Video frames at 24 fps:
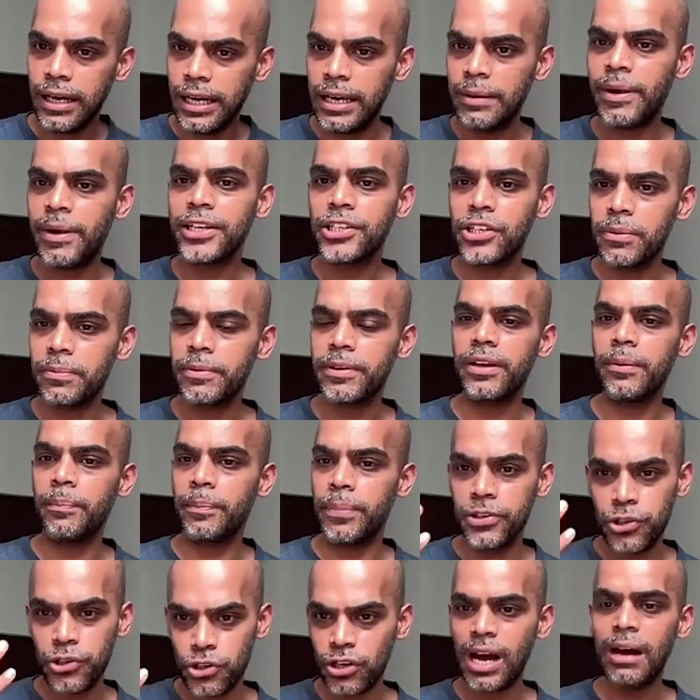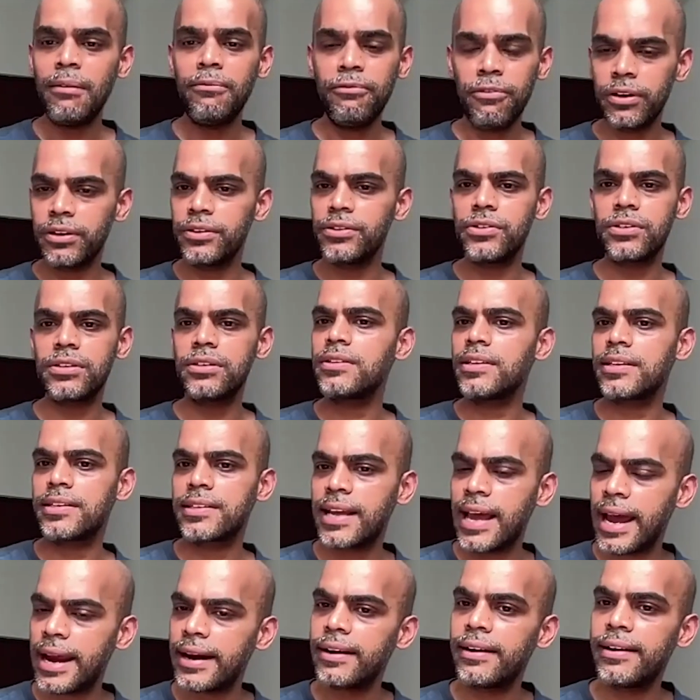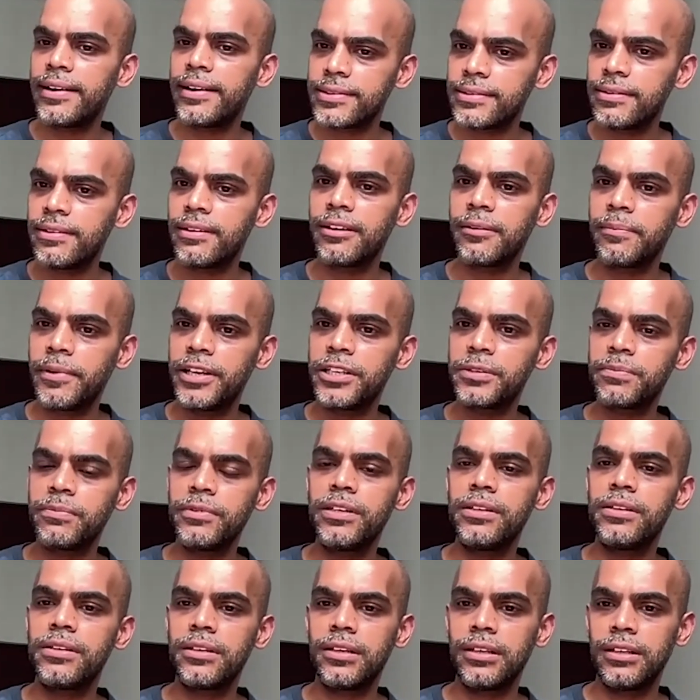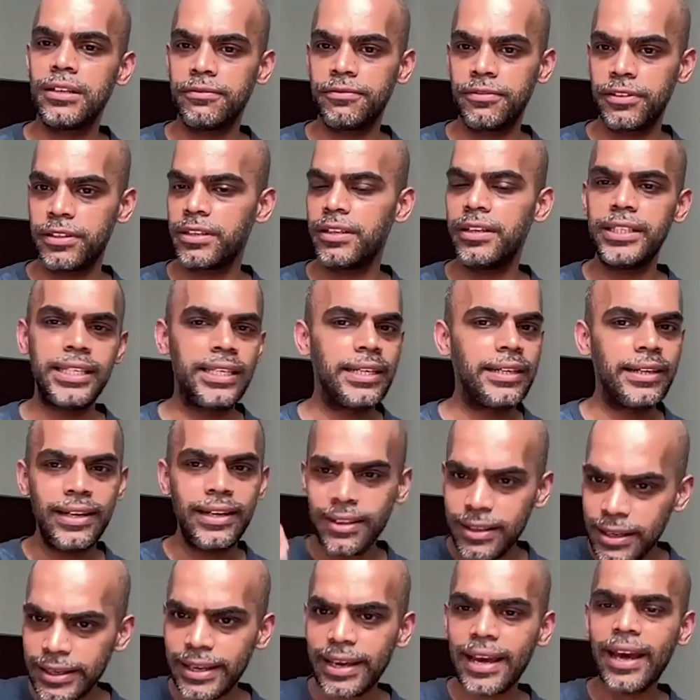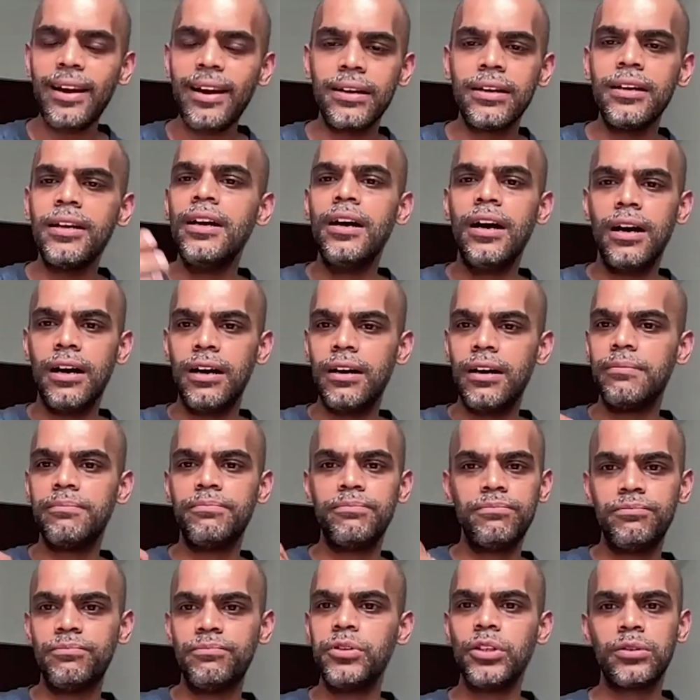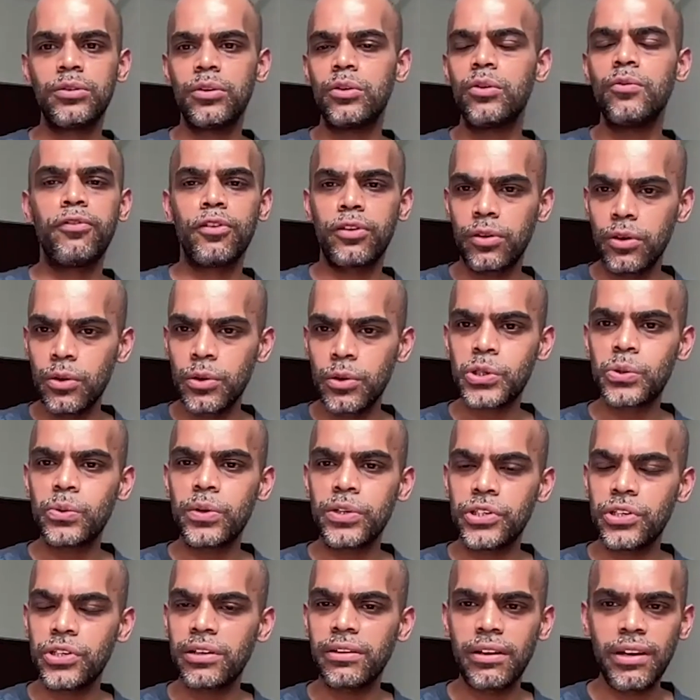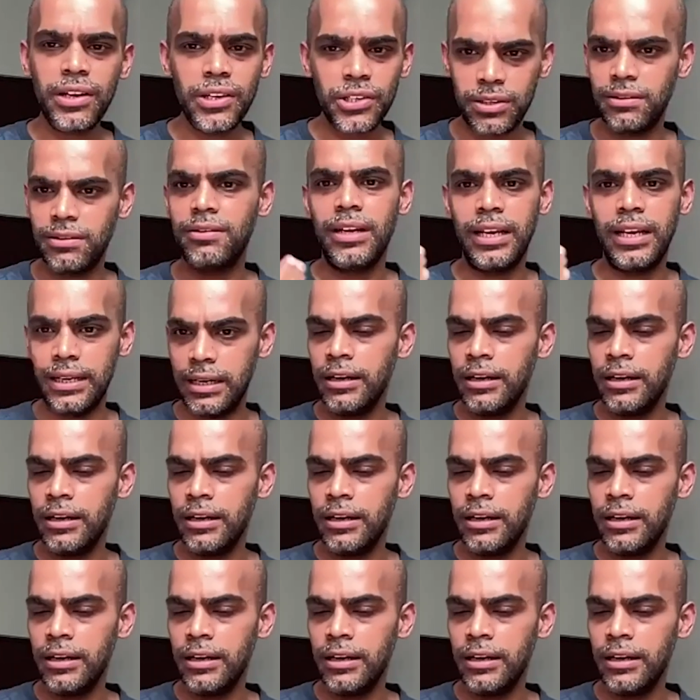Himachal Pradesh, Punjab, for instance, has had less than replacement fertility rate again for close to a generation.